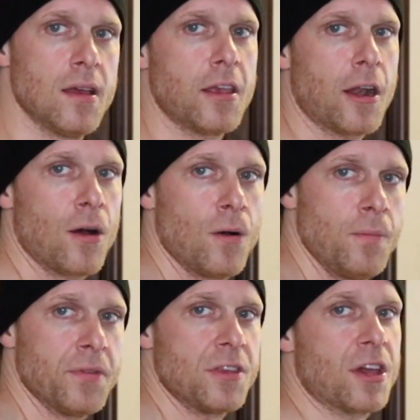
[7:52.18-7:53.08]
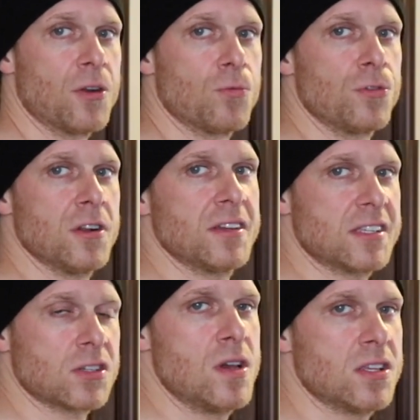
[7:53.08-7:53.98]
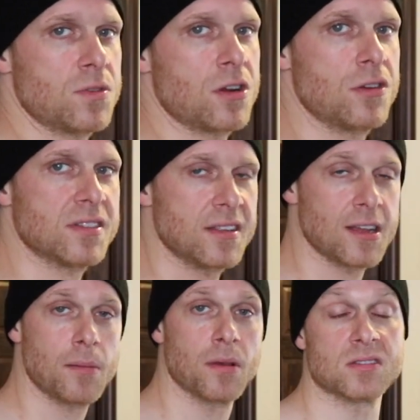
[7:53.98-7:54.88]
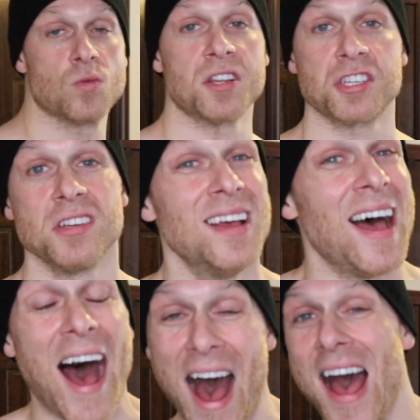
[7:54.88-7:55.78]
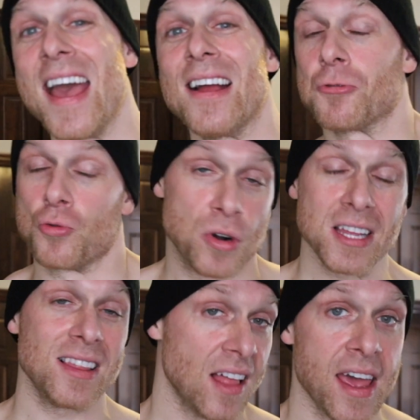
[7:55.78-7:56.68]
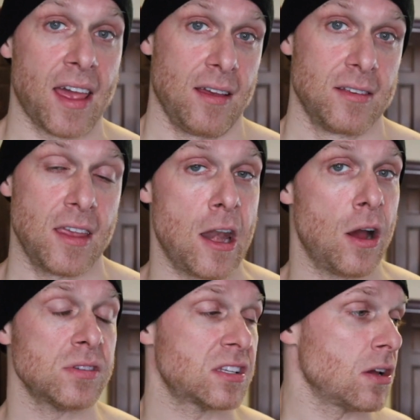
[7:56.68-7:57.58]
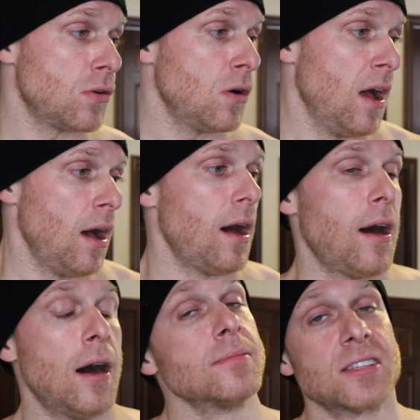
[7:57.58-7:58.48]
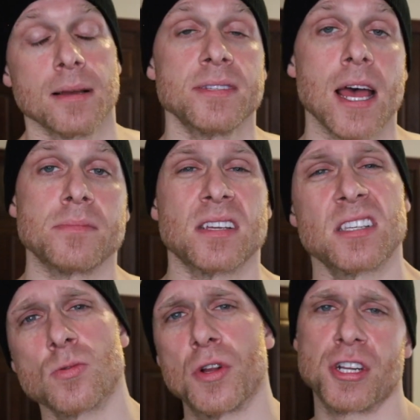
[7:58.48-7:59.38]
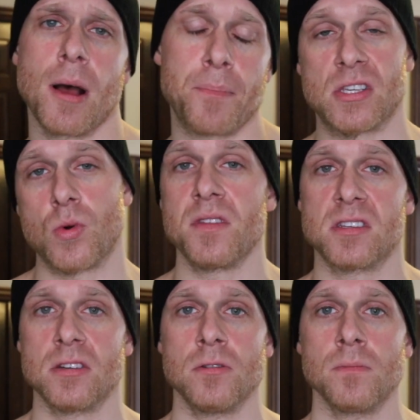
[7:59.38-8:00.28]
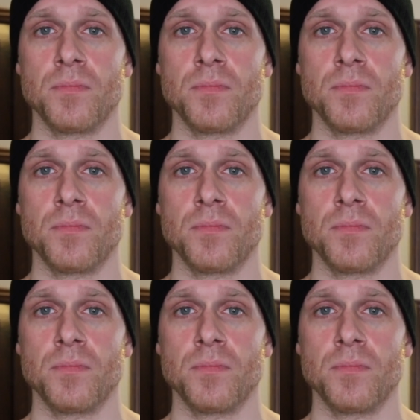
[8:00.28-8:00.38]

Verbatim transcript: You know, you can really squeeze when you're using dumbbells, which I really like, you know. So um, sometimes I switch it up between the two,